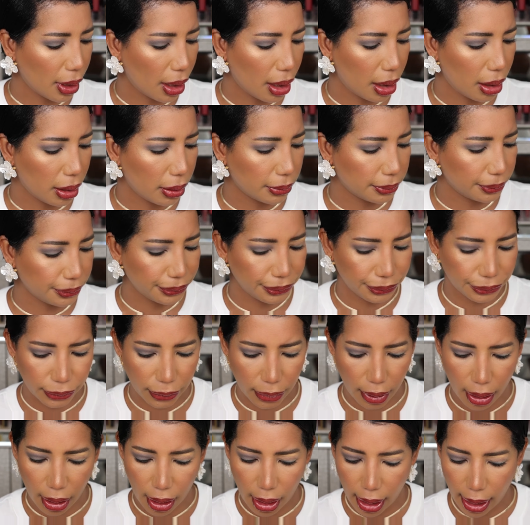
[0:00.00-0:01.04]
I'm
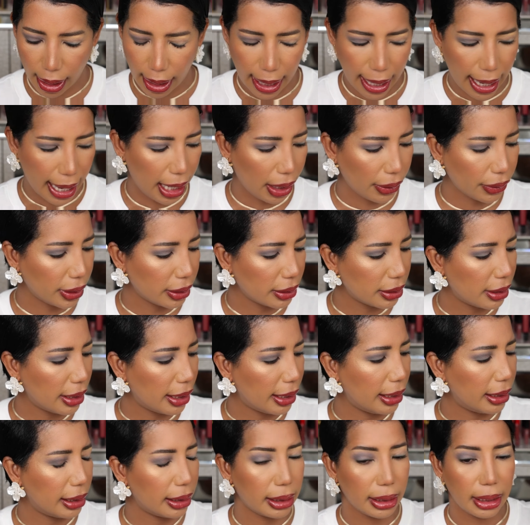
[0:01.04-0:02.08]
gonna
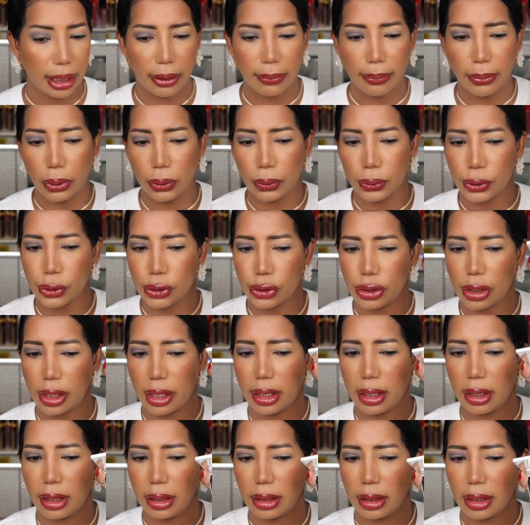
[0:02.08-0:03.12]
take the blue
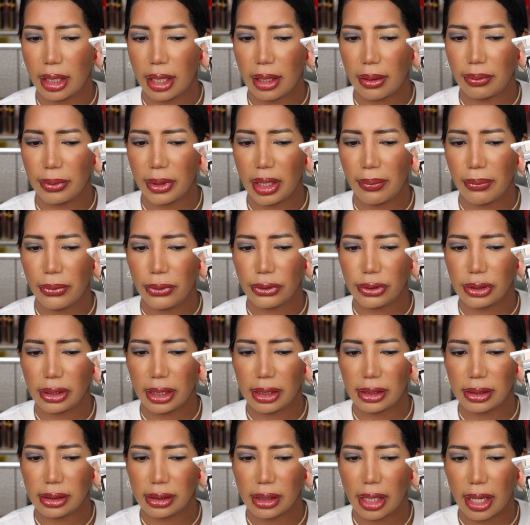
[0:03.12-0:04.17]
shade that I'm the most
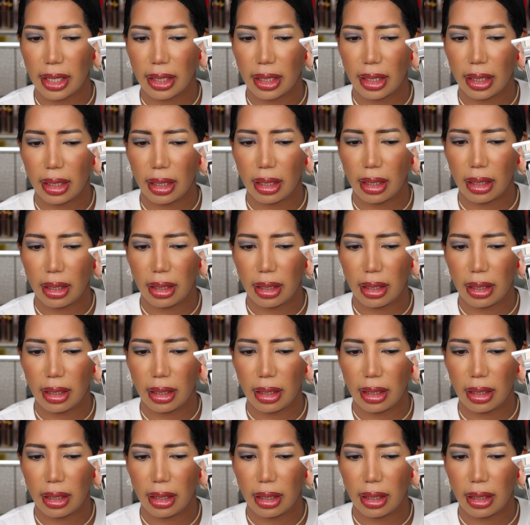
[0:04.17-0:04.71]
excited